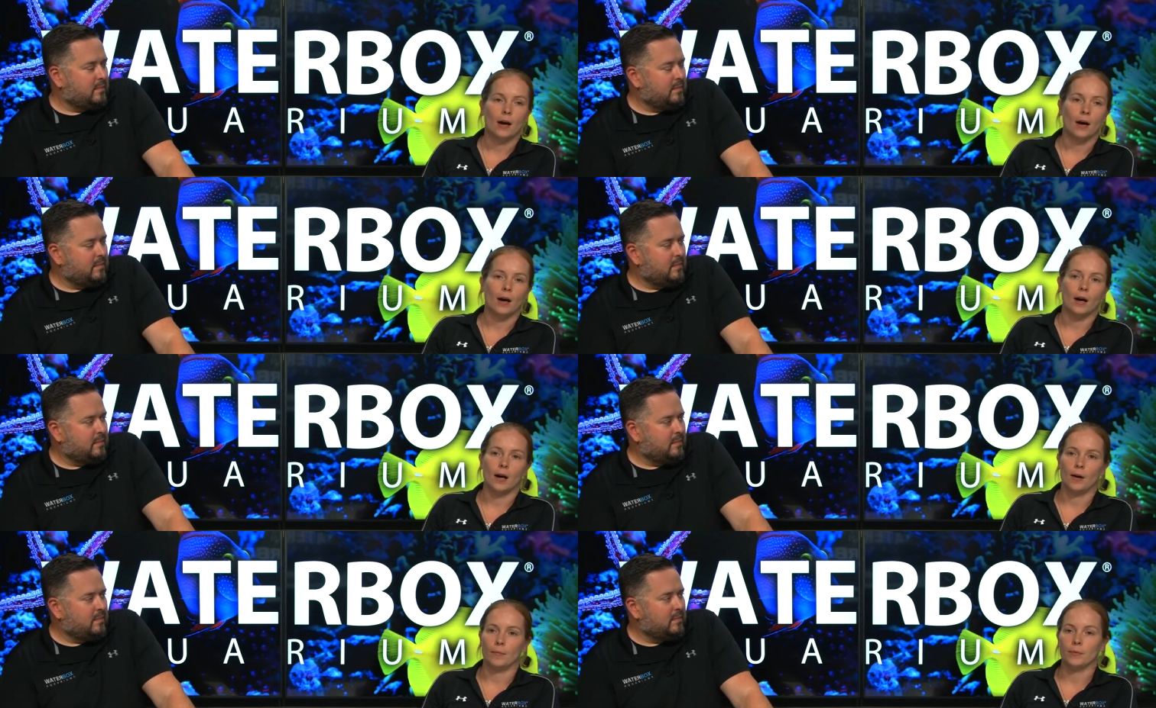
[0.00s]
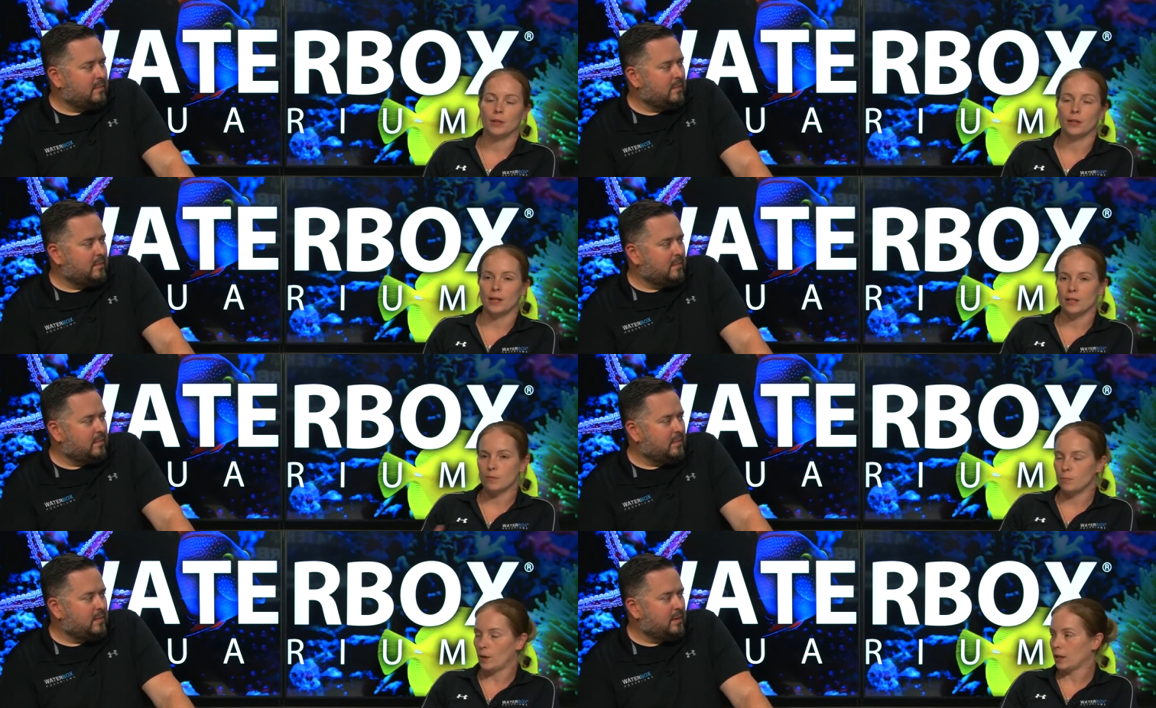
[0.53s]
Speaker 1: um, the
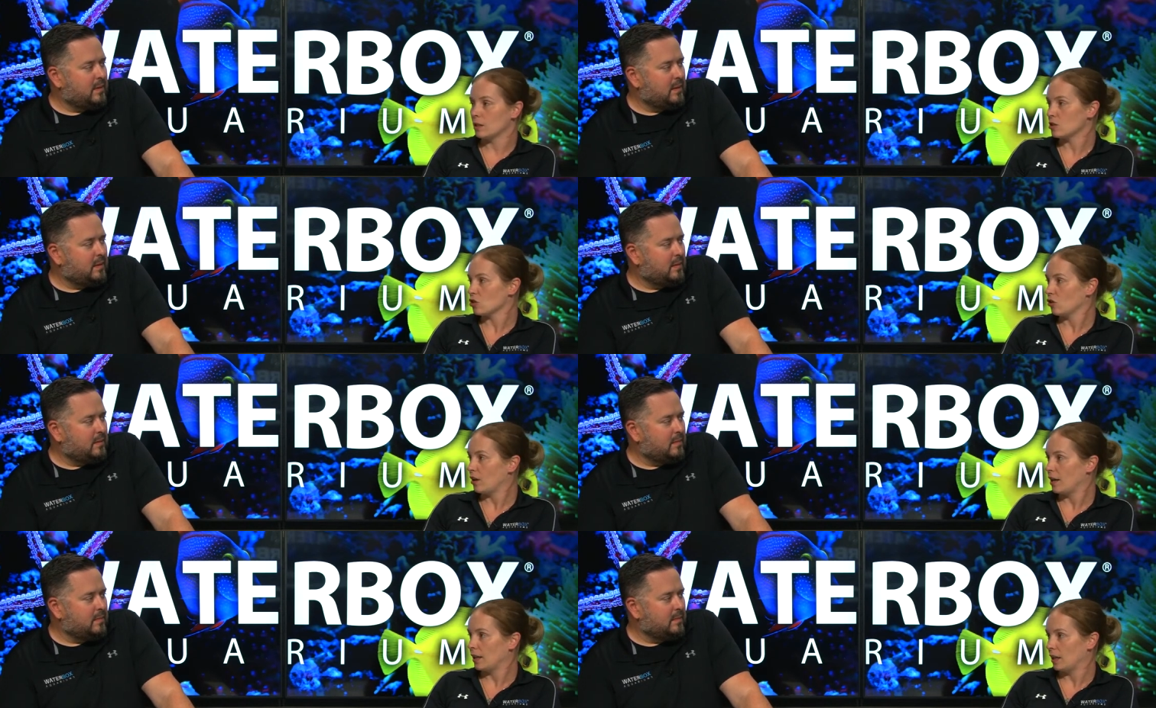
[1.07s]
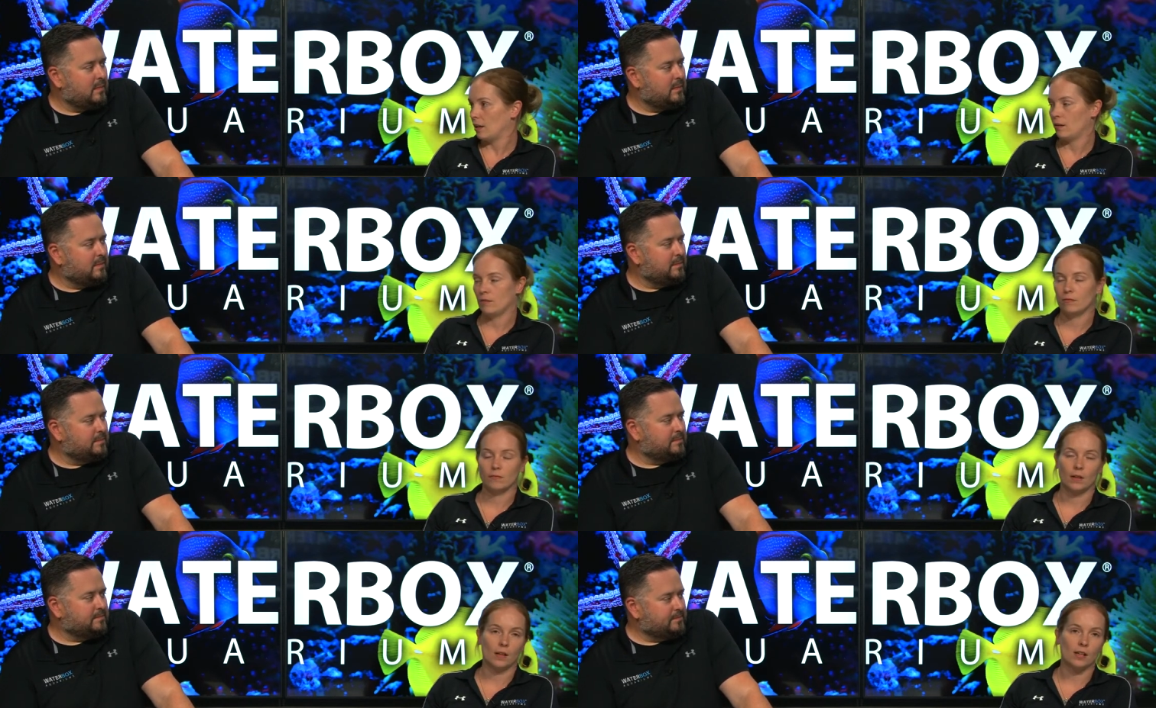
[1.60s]
less buckets you're lugging
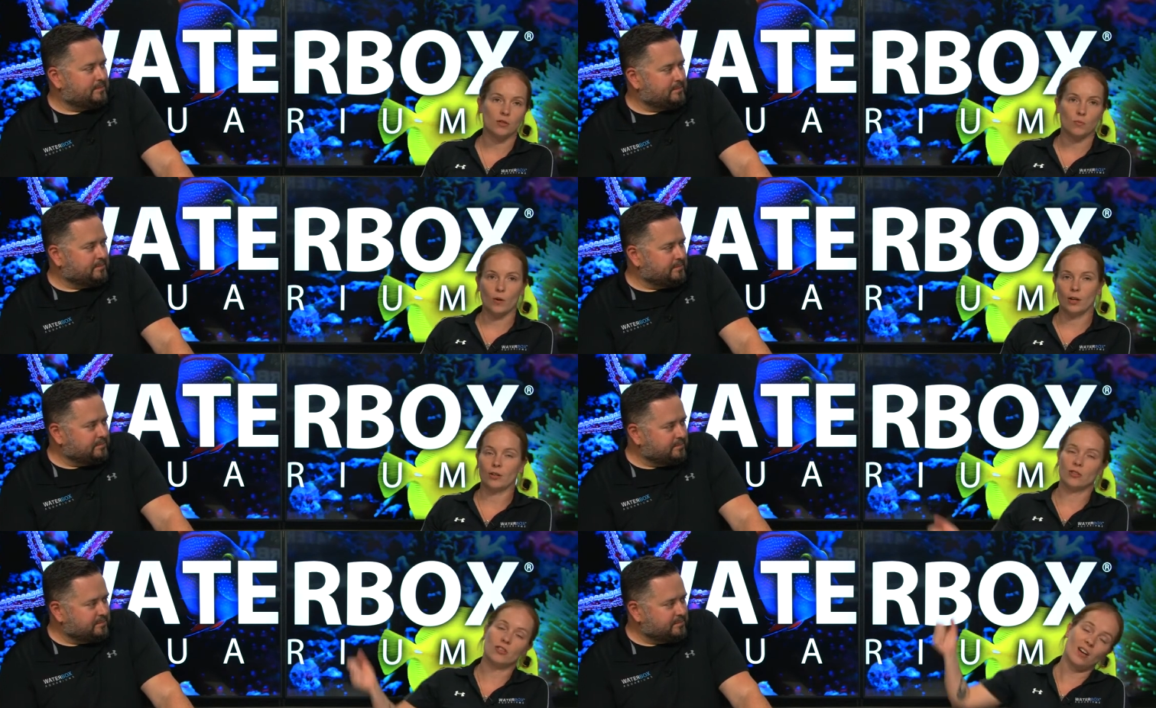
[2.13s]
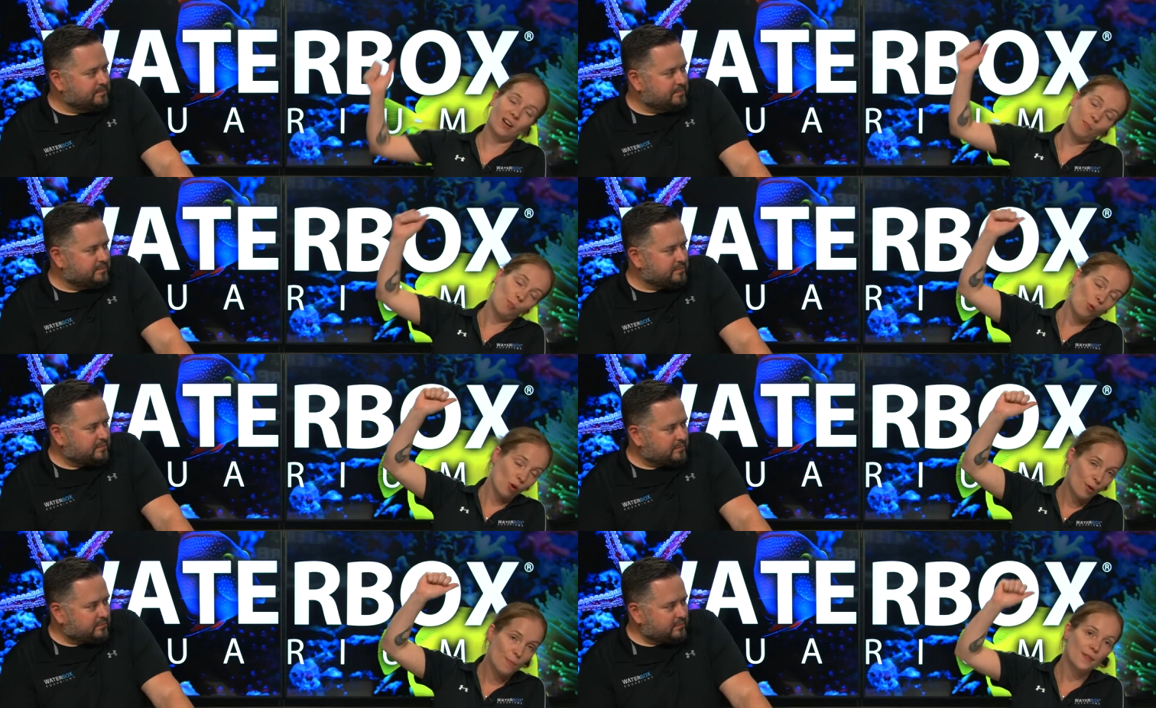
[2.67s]
the less water you're trying to
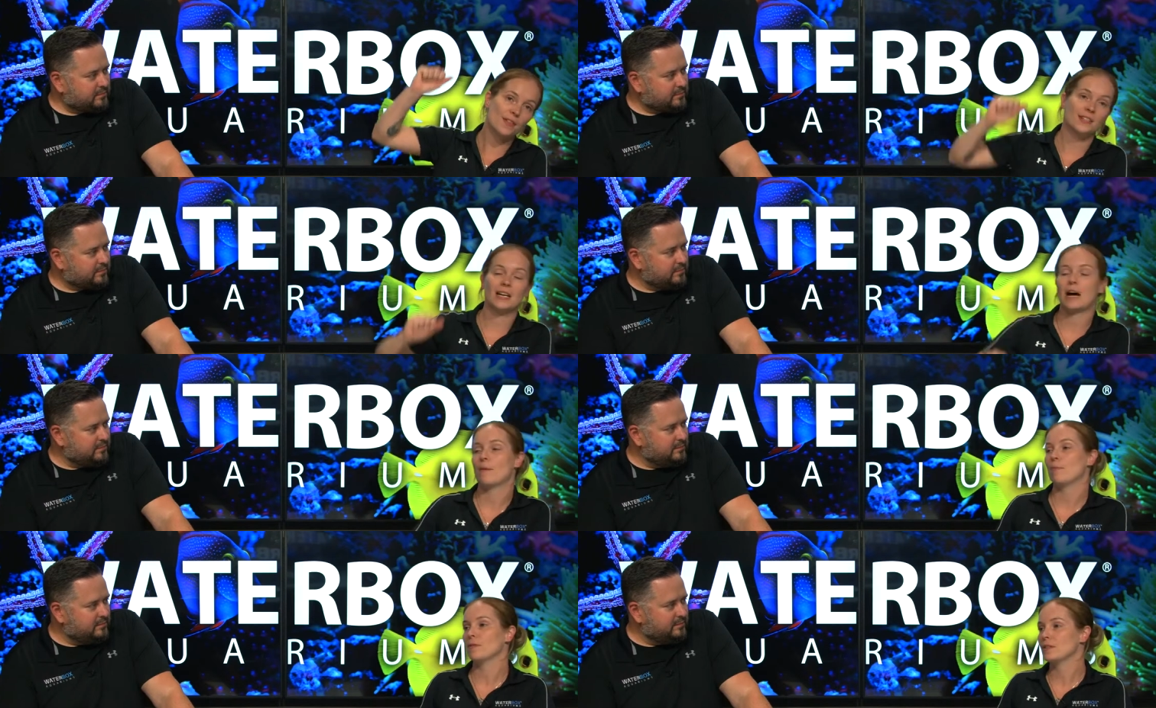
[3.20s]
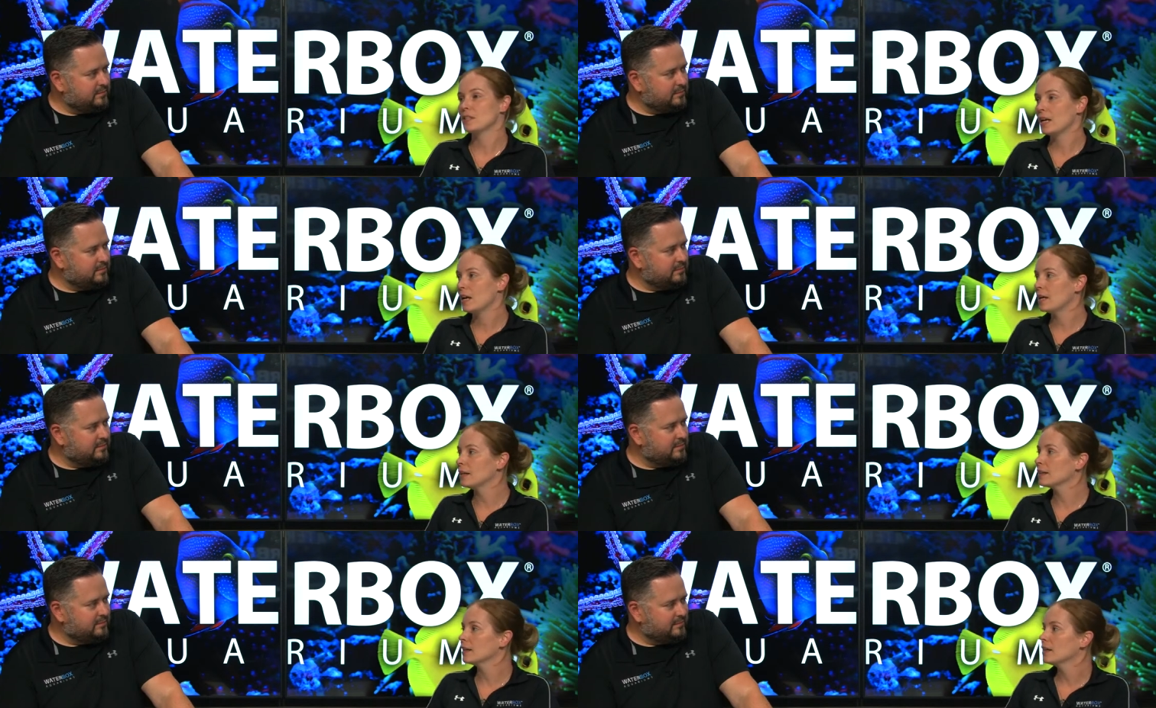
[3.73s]
pour up in the top of the
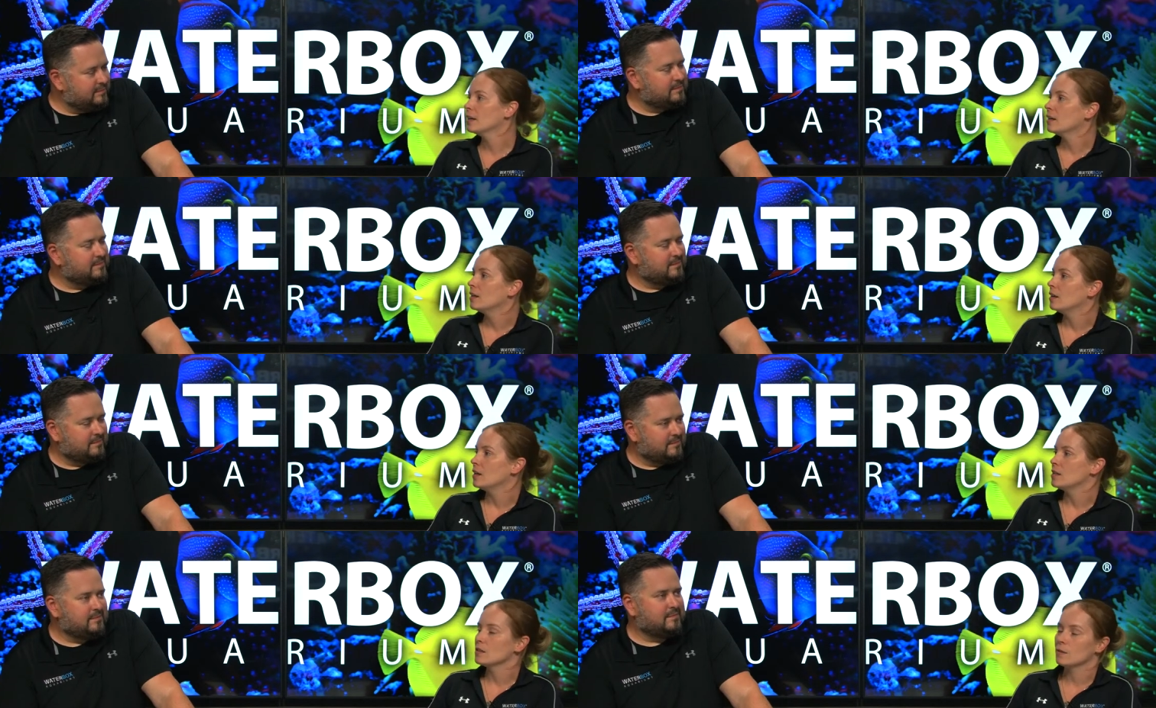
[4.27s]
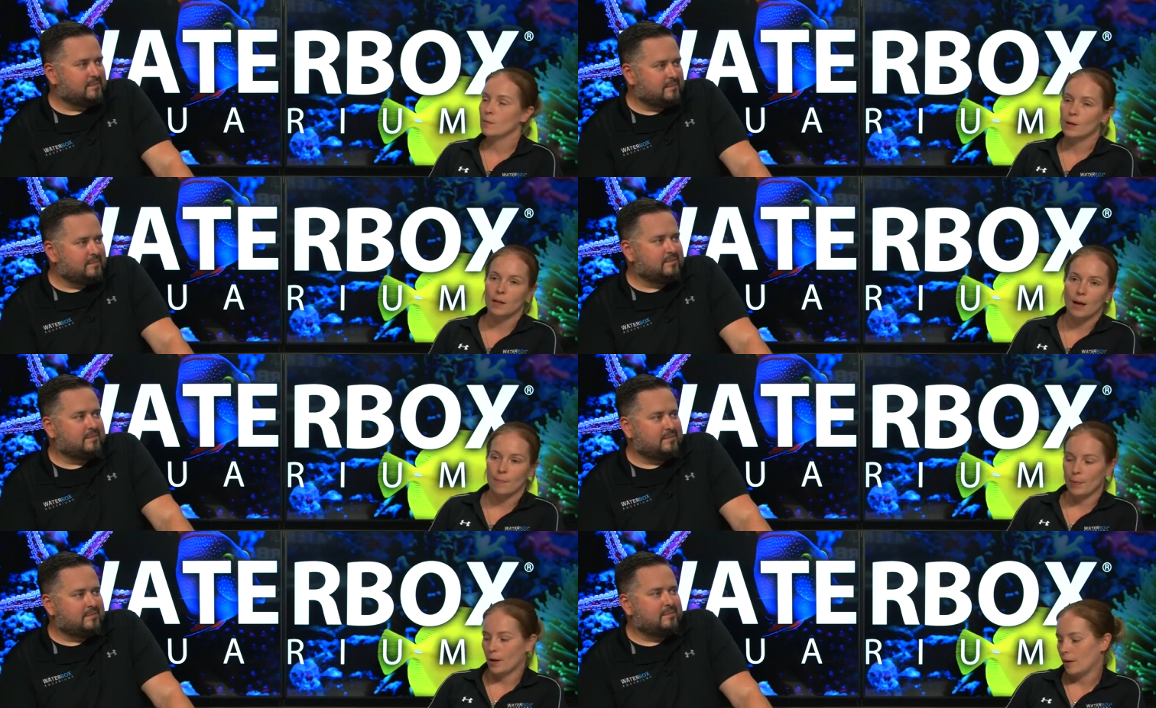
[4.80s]
tank it's going to be a
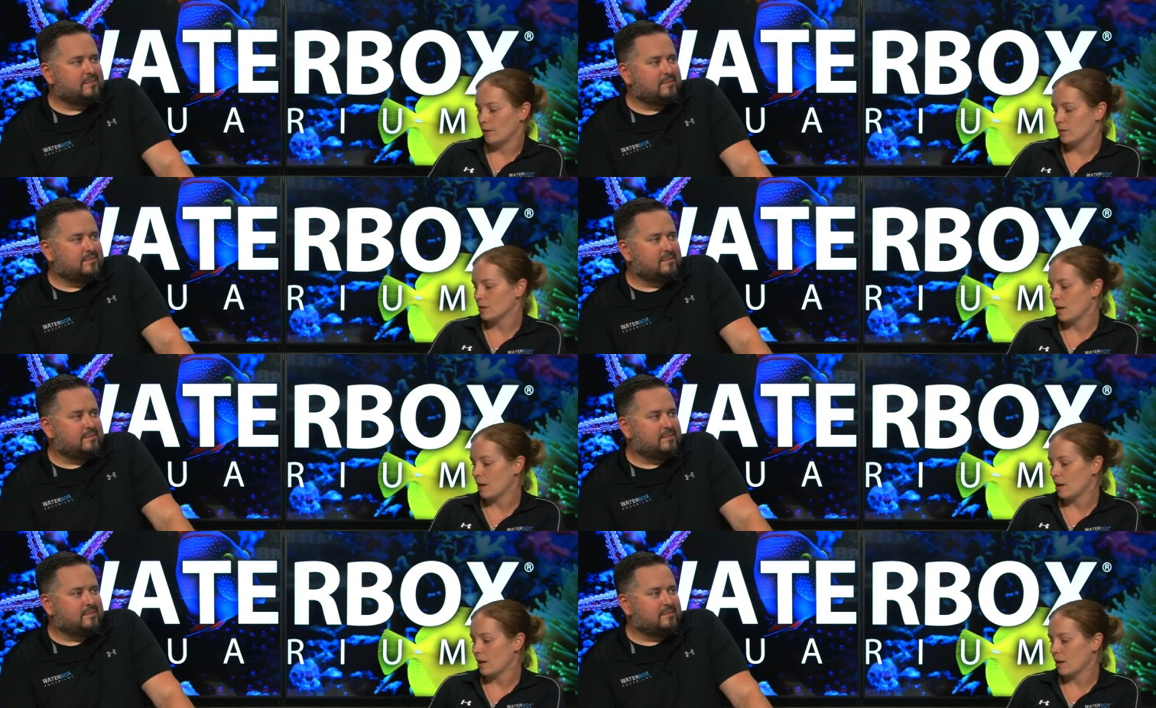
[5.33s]
lot better just